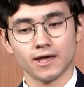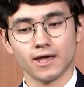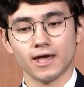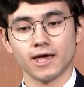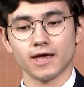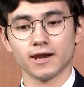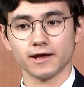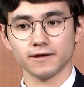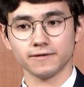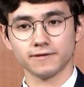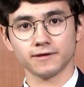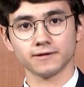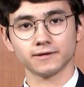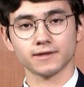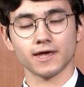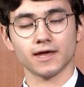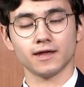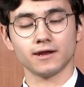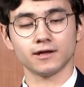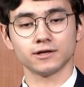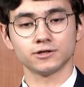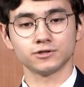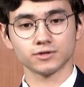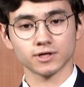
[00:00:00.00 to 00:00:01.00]
And I think
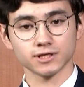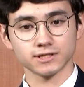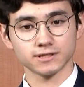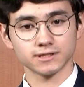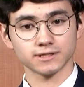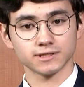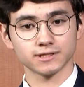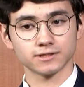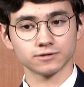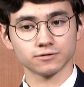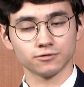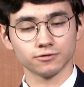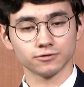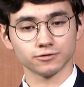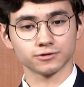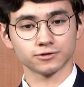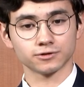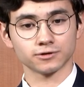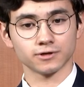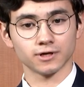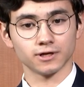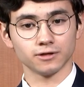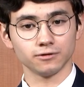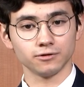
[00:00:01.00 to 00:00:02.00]
that addressing this
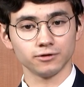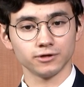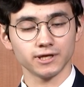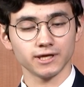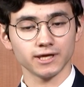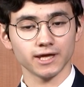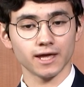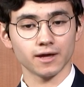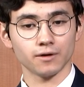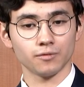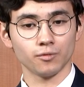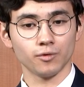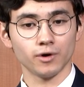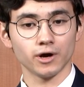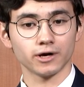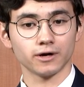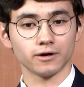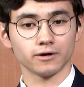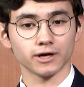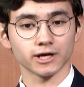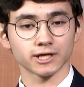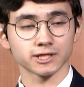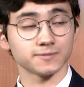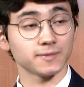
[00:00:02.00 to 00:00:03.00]
culture and looking at what
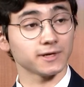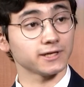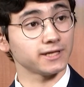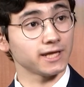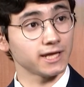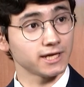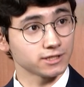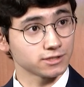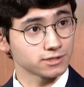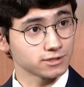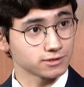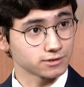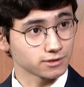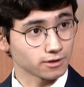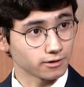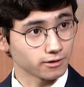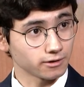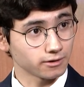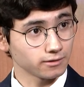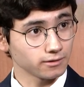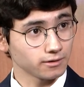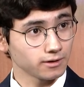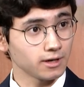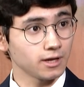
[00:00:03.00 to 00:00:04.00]
our expectations
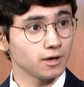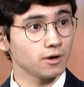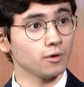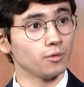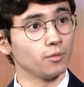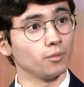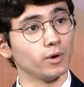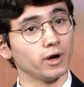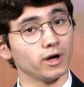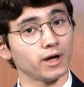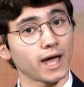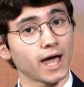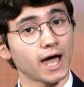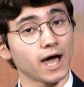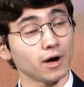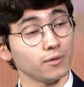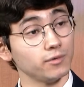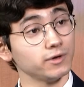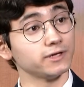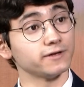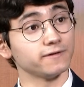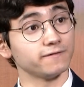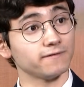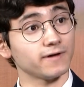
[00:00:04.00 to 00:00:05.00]
are, how
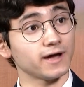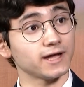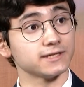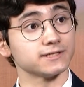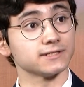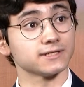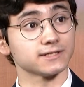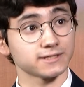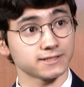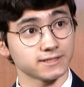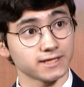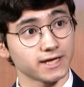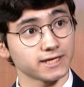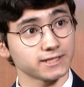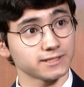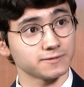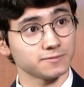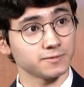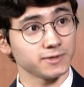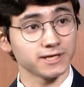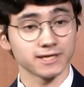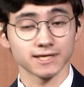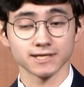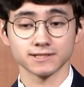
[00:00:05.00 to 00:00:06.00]
we define success,
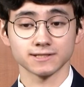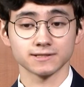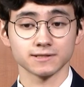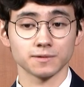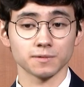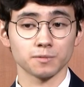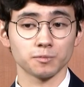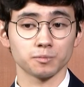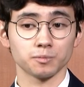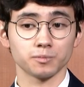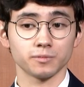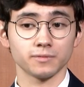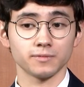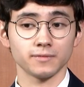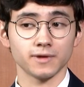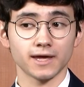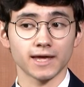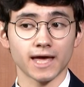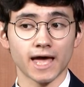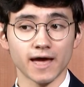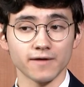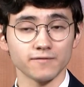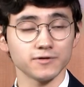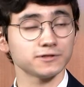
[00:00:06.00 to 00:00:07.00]
because
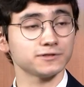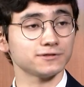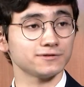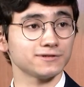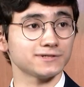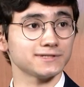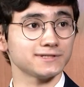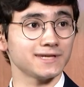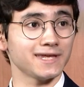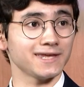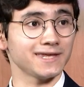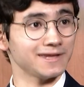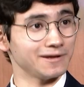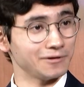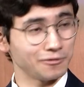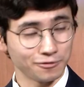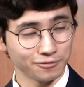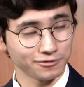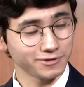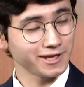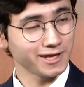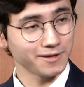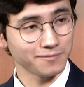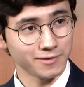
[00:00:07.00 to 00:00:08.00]
having students taking
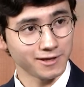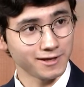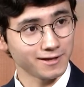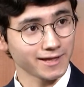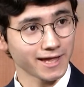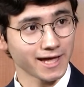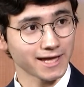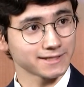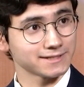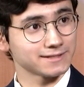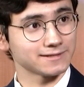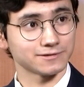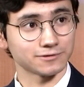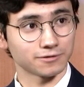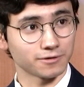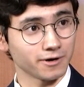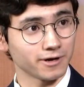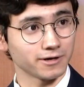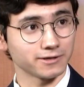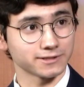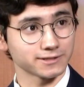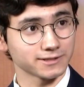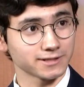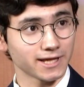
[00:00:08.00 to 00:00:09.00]
only AP classes or
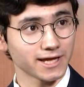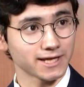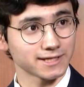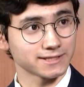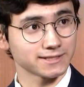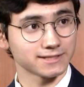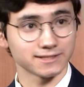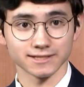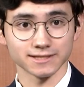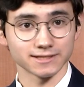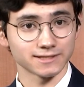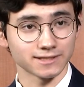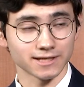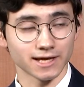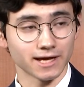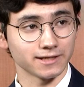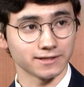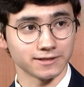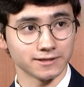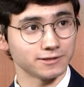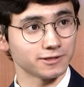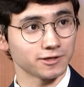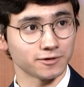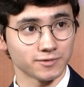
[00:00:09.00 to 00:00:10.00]
honors classes does not
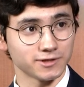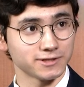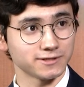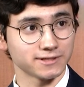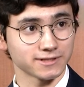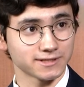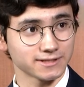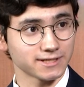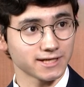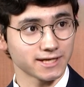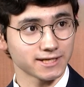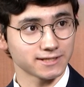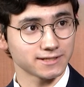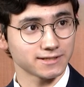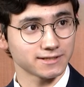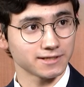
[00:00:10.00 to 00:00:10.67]
determine success.